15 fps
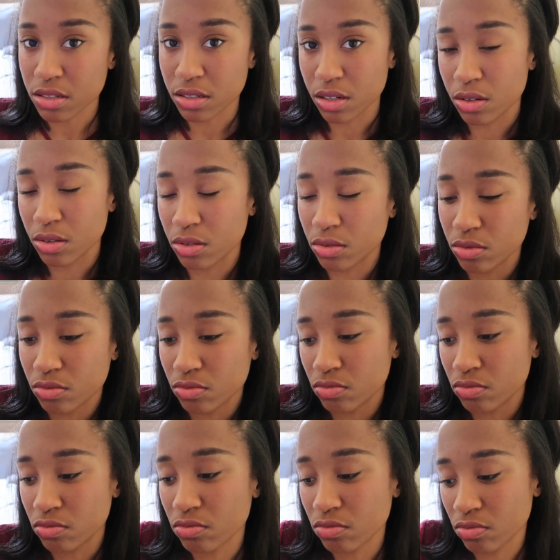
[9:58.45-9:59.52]
So
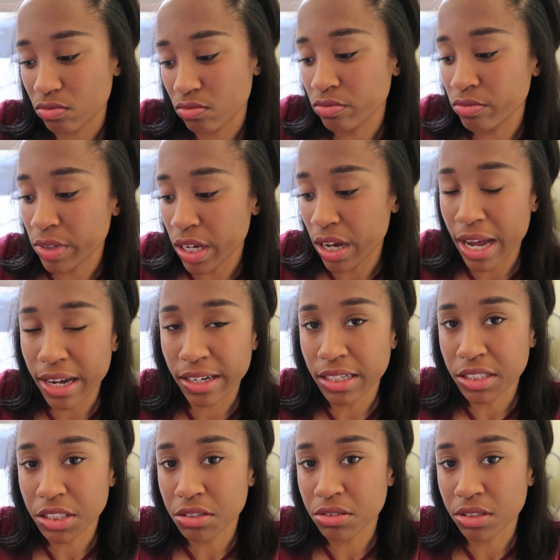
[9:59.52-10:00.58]
Yeah, I
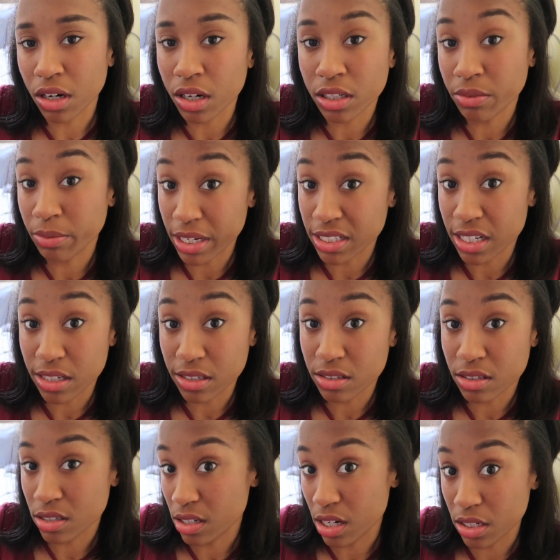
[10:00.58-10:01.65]
get to use all of my
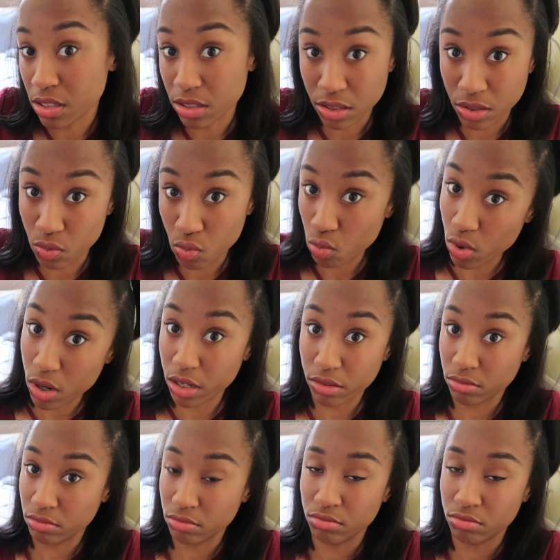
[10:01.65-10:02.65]
talents and not just one.